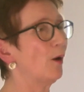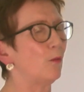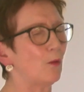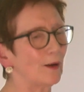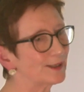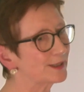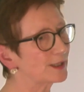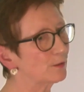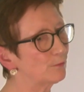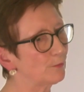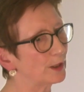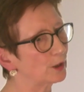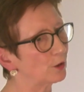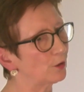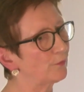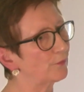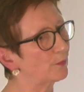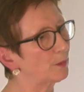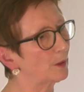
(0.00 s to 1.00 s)
Why didn't we
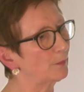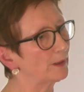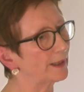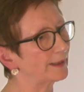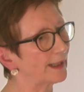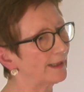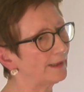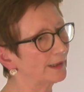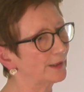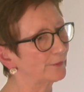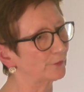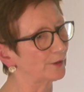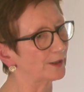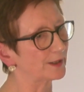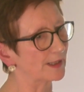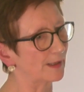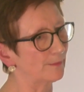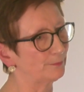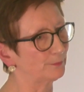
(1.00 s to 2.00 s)
go for public health, for
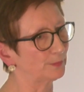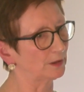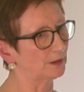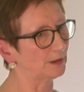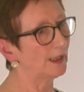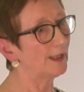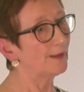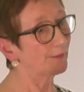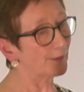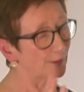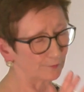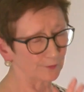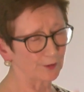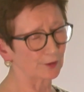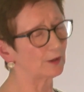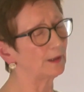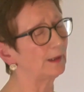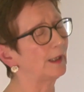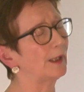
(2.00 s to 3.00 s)
example?
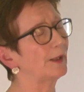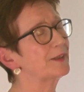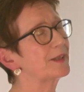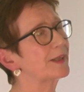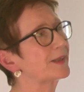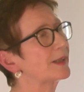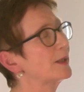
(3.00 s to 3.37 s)
There are lots of